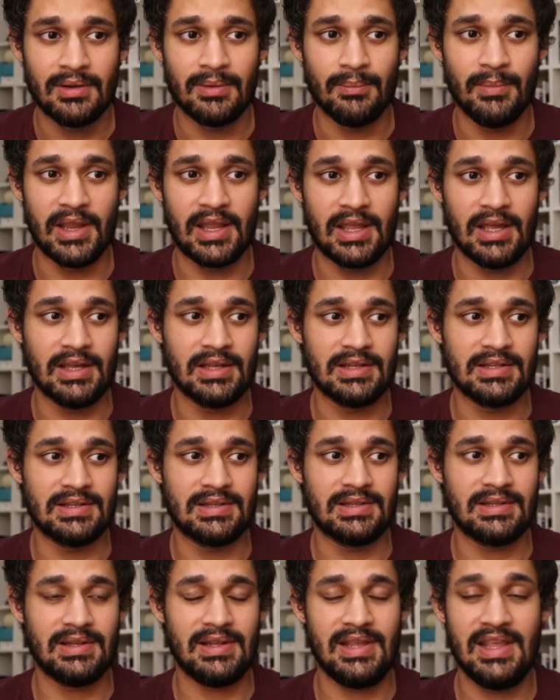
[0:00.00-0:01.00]

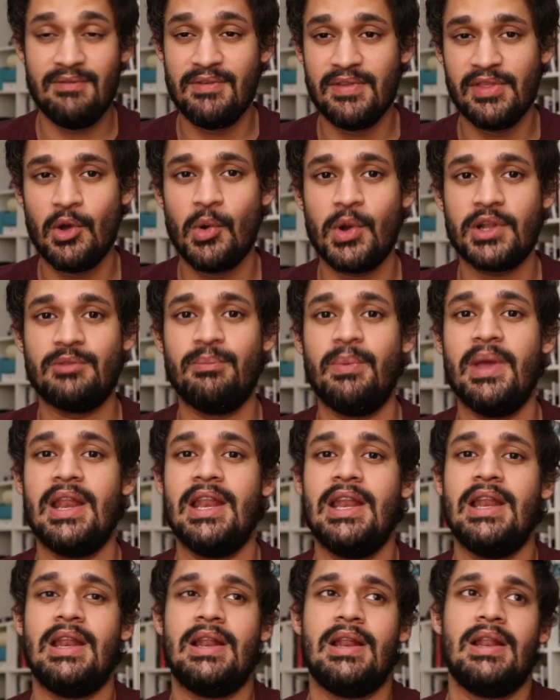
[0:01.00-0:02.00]
Because even though it's
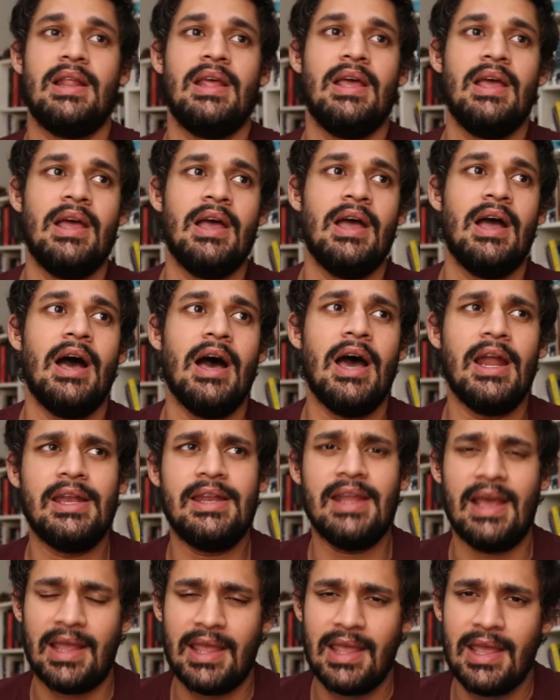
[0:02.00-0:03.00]
been a
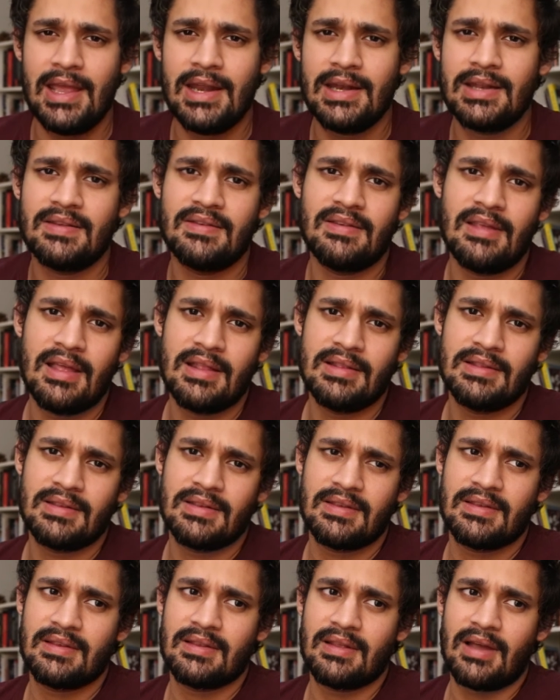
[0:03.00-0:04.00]
decade
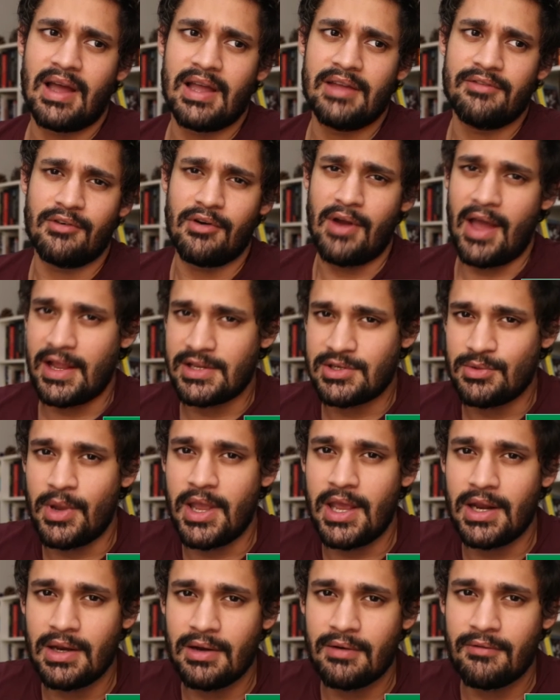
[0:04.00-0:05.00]
since I've
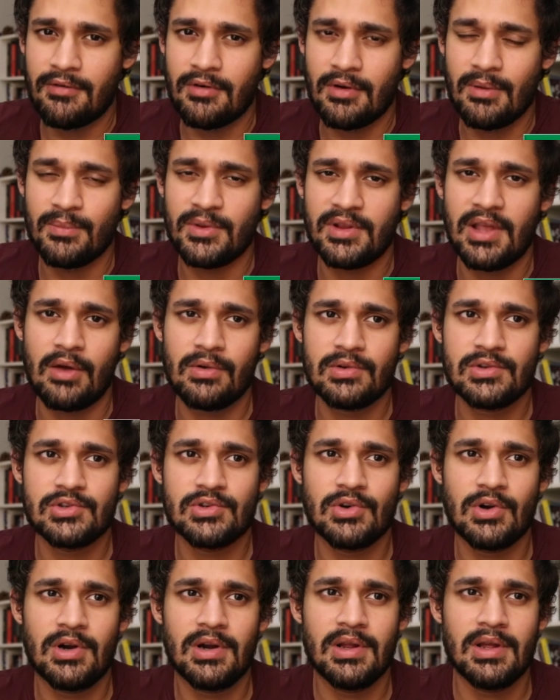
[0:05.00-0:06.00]
graduated from South
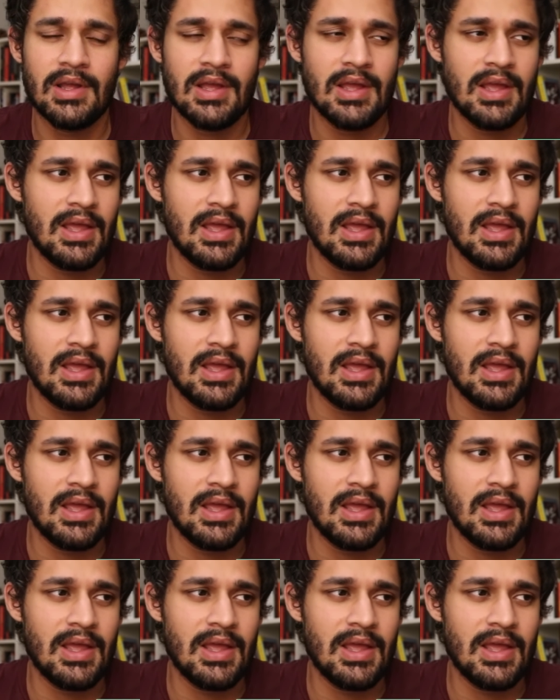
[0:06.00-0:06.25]
Shore,